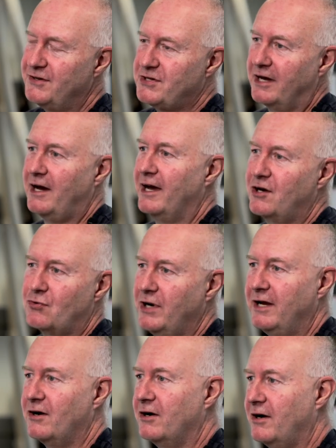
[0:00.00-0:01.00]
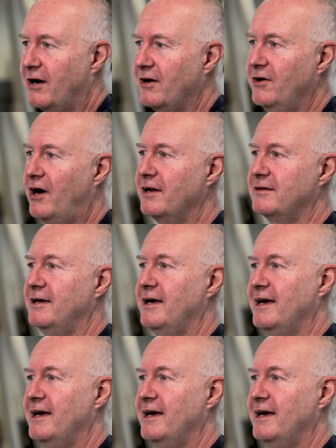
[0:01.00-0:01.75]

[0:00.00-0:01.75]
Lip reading: I create are not